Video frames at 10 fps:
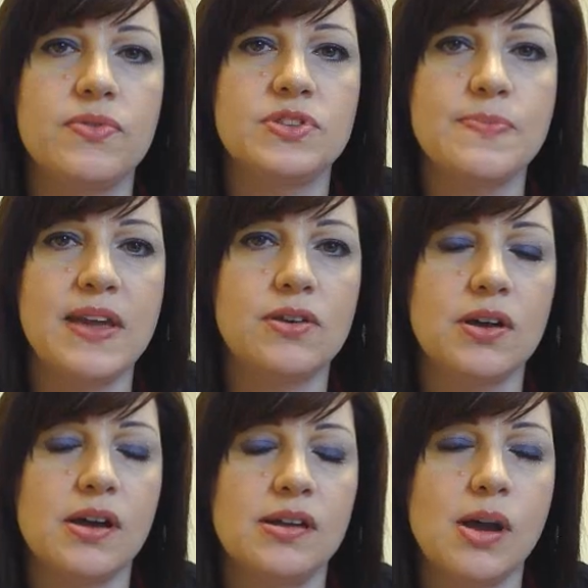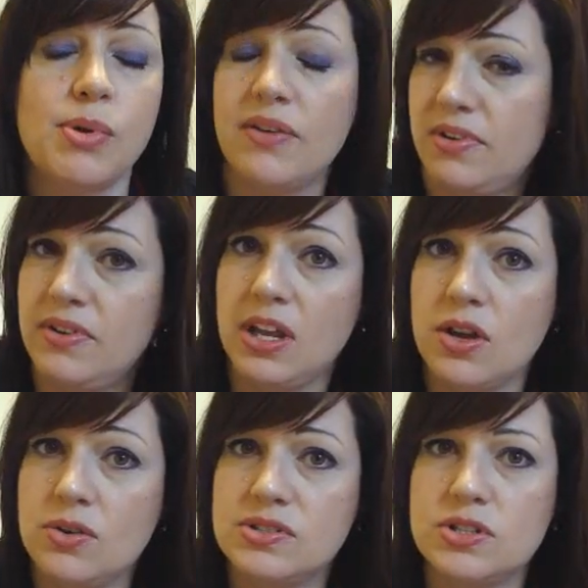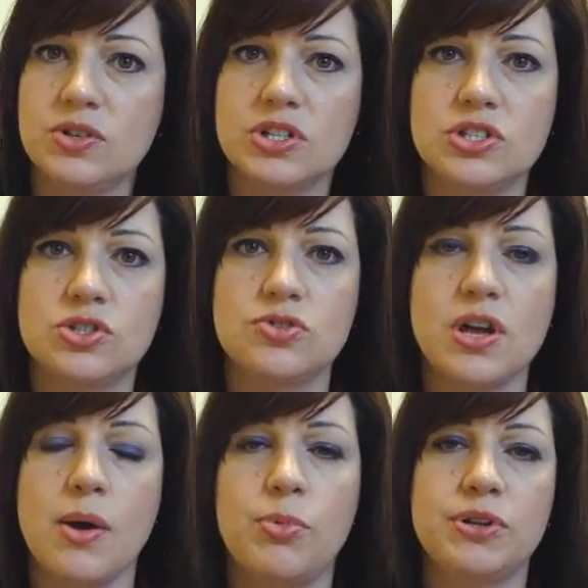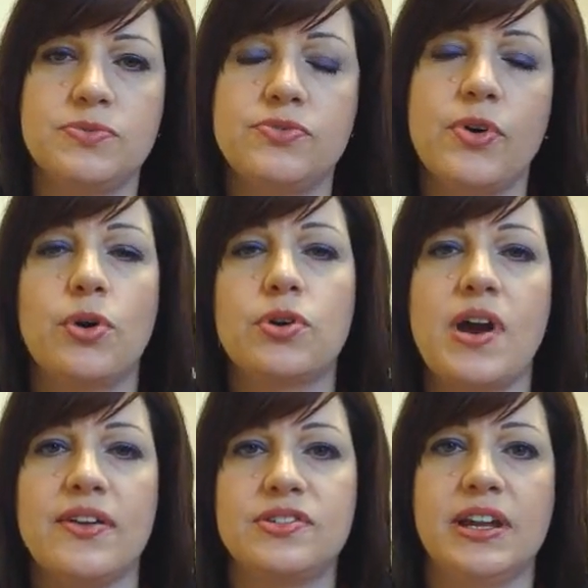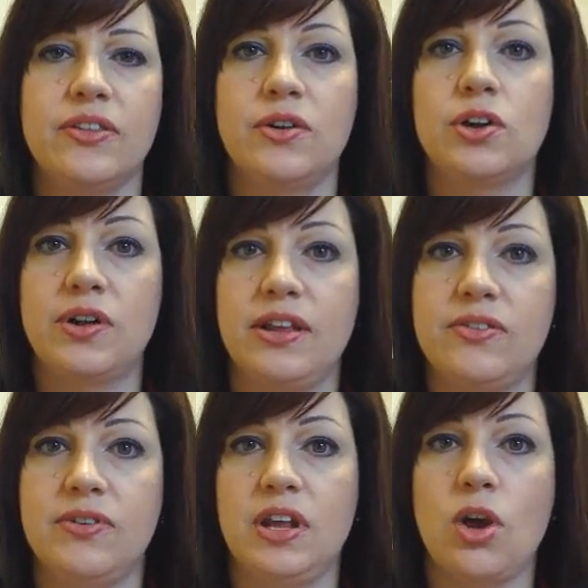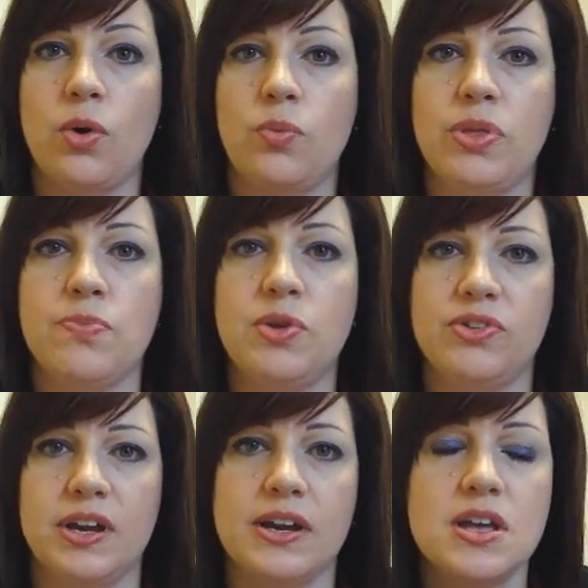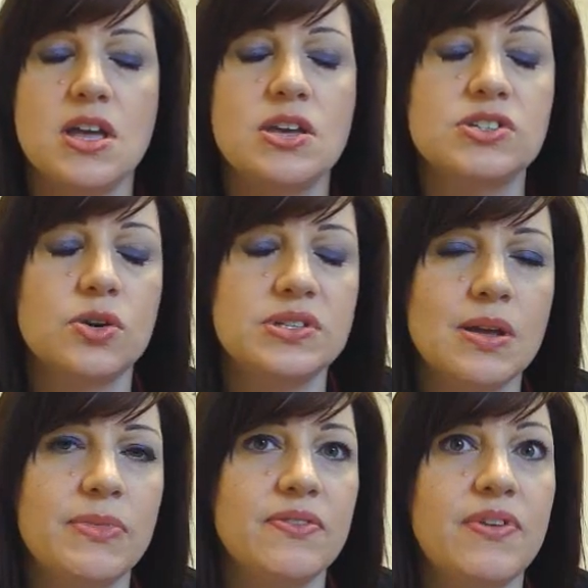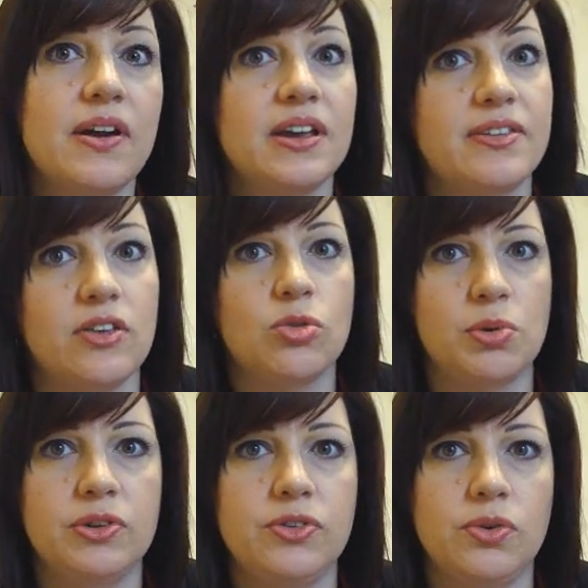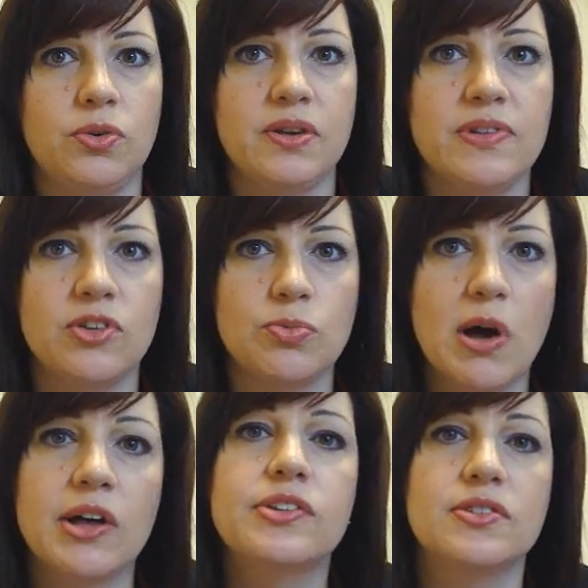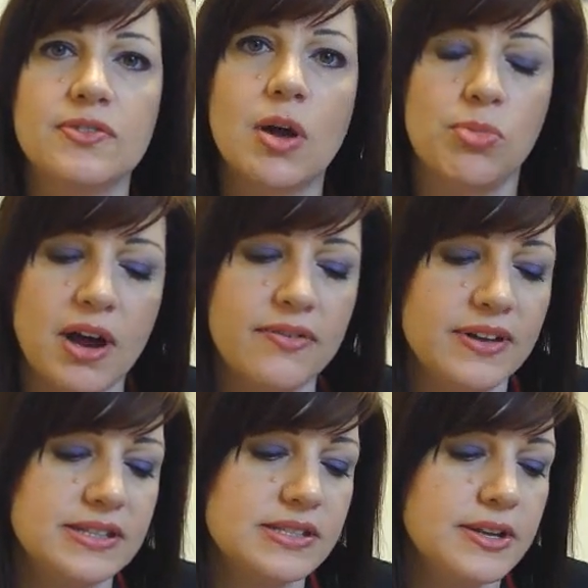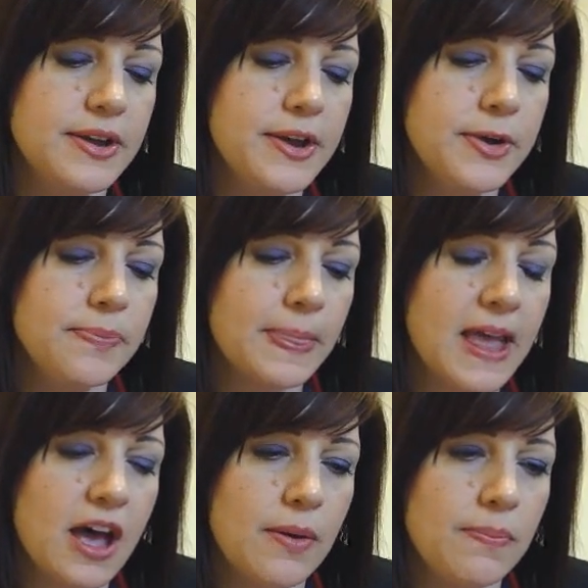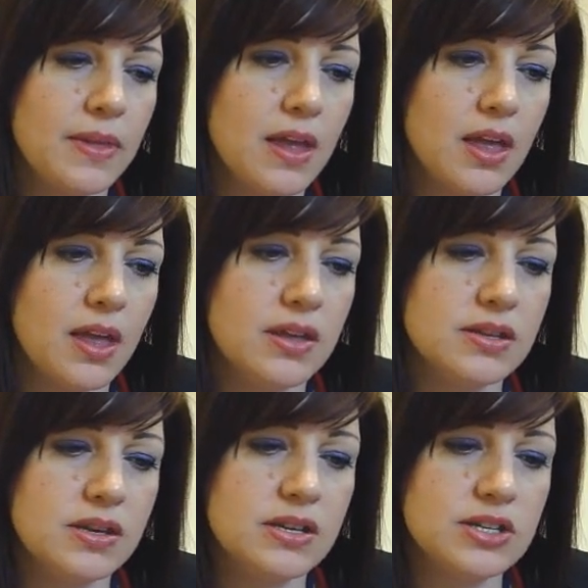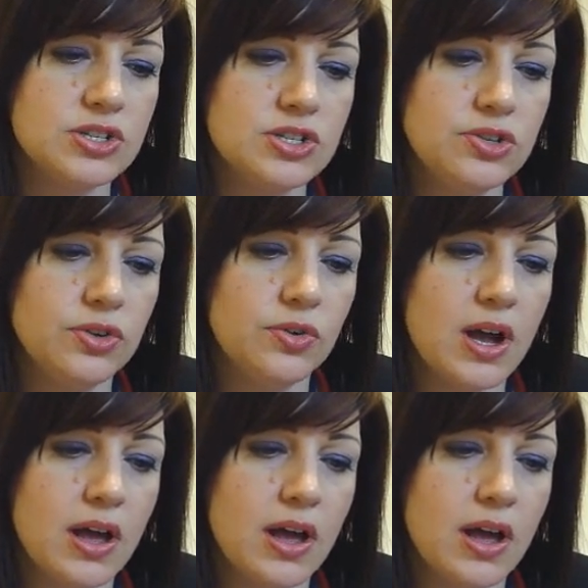to make nonprofit videos, and you can just put photographs together and it creates a video with music. So it's something very accessible to even the smallest of nonprofits. In addition to